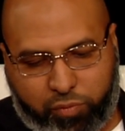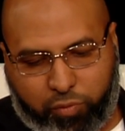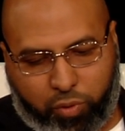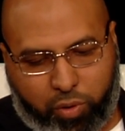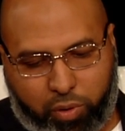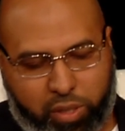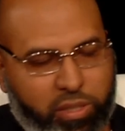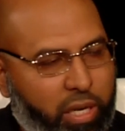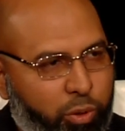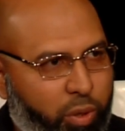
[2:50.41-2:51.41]
for
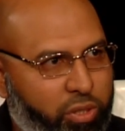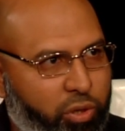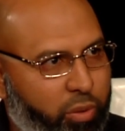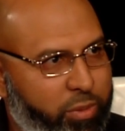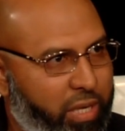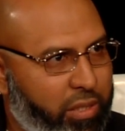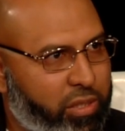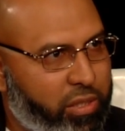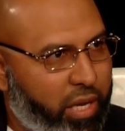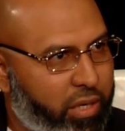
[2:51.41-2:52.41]
extenuating
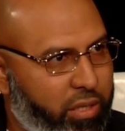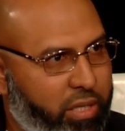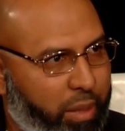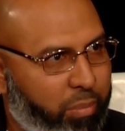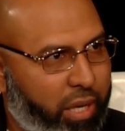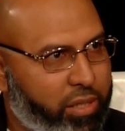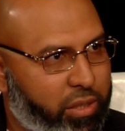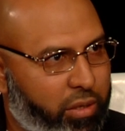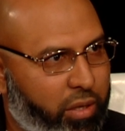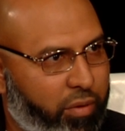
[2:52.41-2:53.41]
circumstances that take
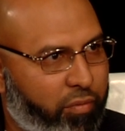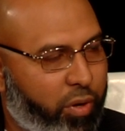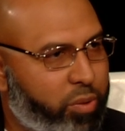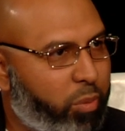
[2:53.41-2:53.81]
place in various